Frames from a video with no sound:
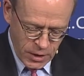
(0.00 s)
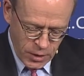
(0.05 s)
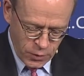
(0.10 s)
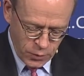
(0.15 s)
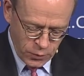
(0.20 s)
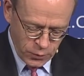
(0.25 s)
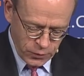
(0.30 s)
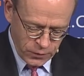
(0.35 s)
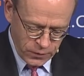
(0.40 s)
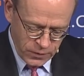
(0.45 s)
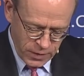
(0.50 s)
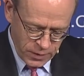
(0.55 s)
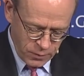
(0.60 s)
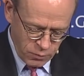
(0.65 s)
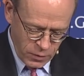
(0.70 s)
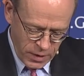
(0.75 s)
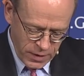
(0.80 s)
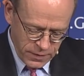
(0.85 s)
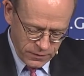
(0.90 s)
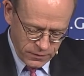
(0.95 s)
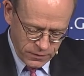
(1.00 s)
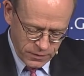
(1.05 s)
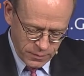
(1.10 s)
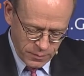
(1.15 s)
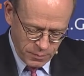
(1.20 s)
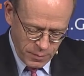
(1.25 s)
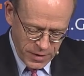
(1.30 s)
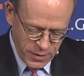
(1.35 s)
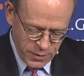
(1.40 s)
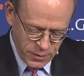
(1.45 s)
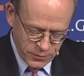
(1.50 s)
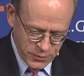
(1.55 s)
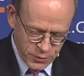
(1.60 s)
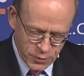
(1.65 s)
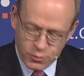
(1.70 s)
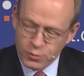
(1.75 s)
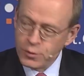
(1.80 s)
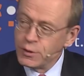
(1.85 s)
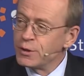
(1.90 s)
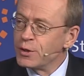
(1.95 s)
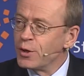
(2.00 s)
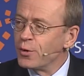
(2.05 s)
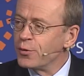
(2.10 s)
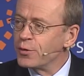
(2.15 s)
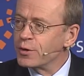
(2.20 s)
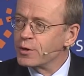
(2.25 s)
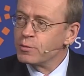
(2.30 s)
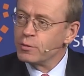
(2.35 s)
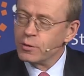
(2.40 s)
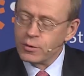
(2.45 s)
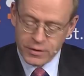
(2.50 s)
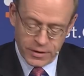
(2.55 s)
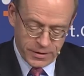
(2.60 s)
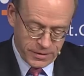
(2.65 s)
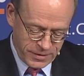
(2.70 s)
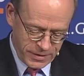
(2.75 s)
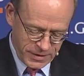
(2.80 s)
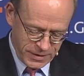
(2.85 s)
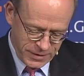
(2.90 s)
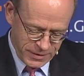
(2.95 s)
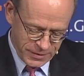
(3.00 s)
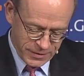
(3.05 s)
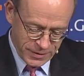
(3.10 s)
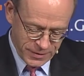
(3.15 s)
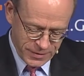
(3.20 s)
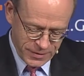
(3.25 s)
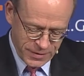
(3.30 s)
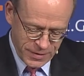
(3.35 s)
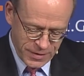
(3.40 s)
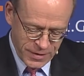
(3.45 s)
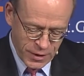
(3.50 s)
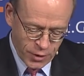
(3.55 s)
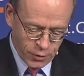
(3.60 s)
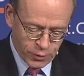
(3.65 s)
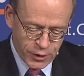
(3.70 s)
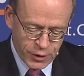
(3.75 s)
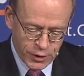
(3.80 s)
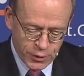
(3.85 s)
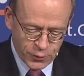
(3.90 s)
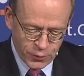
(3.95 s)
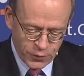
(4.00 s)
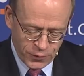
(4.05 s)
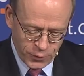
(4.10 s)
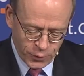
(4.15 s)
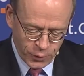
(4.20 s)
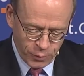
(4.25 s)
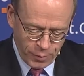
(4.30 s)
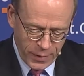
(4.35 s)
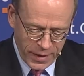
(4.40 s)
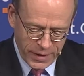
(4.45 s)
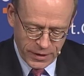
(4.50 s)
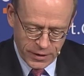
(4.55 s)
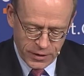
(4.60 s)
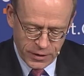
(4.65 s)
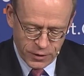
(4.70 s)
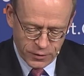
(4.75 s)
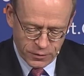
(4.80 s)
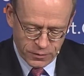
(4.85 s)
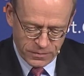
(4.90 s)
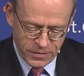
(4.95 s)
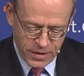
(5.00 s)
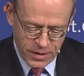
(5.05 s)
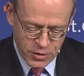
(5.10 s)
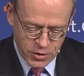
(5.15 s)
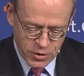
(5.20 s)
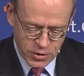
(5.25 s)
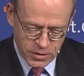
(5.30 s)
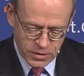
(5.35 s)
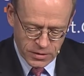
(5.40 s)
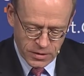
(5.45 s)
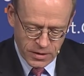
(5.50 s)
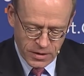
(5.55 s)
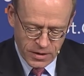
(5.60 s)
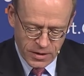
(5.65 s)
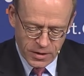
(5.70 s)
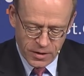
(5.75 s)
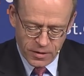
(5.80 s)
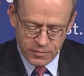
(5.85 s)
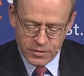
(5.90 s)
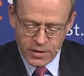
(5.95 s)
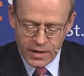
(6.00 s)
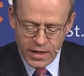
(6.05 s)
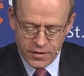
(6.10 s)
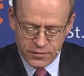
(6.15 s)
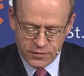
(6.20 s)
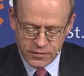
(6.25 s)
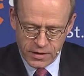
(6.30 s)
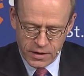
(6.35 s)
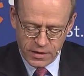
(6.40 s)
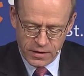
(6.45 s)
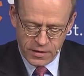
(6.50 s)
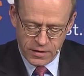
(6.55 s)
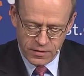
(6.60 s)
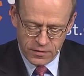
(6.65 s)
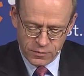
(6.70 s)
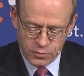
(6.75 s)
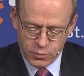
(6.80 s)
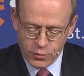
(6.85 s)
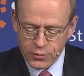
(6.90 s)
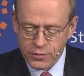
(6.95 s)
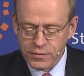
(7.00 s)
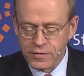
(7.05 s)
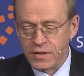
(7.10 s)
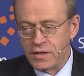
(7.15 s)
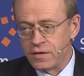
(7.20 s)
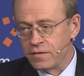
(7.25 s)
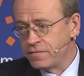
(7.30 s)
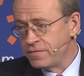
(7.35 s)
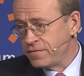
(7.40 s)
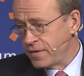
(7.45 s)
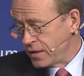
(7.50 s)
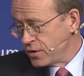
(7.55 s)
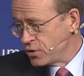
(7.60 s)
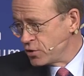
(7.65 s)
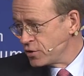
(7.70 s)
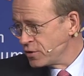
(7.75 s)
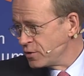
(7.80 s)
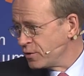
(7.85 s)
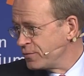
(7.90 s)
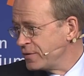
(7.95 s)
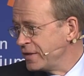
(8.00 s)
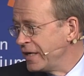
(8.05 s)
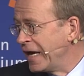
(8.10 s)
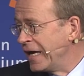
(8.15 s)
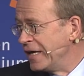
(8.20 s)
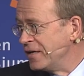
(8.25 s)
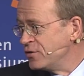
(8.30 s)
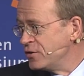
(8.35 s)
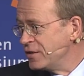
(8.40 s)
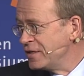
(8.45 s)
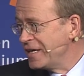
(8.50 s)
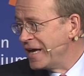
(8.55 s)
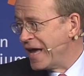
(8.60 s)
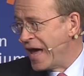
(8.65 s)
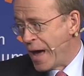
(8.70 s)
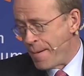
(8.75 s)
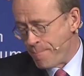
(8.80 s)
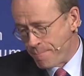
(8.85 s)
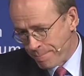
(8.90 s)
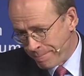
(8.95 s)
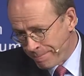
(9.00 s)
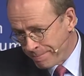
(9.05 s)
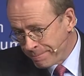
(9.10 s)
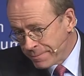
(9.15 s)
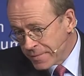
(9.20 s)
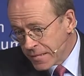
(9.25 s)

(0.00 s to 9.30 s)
who said once, and many of you will know the quote, I think, and the only useful banking innovation of the last decades was the invention of the ATM.